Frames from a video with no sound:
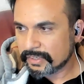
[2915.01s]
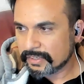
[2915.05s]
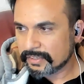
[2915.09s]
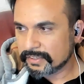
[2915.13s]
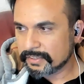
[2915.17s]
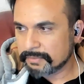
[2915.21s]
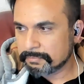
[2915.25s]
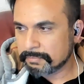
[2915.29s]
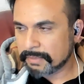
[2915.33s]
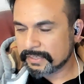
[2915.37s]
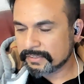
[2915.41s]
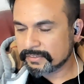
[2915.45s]

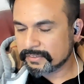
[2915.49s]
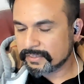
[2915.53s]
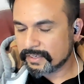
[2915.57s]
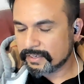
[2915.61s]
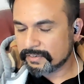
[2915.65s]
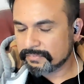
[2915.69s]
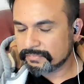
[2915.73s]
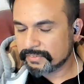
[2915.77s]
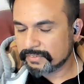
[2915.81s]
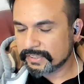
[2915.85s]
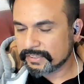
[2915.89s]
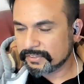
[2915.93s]
in
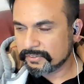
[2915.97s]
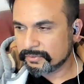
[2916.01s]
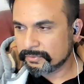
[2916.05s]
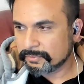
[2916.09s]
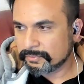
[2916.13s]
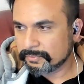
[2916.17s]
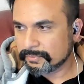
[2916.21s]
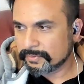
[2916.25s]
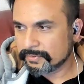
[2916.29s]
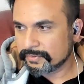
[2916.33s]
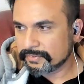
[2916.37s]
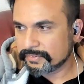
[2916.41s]
Minecraft, like
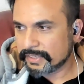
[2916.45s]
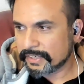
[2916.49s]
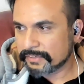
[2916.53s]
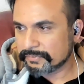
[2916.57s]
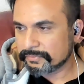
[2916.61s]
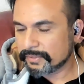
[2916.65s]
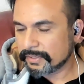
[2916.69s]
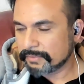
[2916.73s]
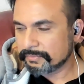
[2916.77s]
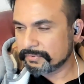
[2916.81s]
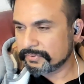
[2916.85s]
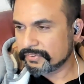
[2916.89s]
that's
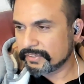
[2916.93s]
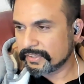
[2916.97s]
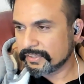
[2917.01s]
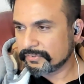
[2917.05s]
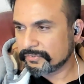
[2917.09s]
what I was saying.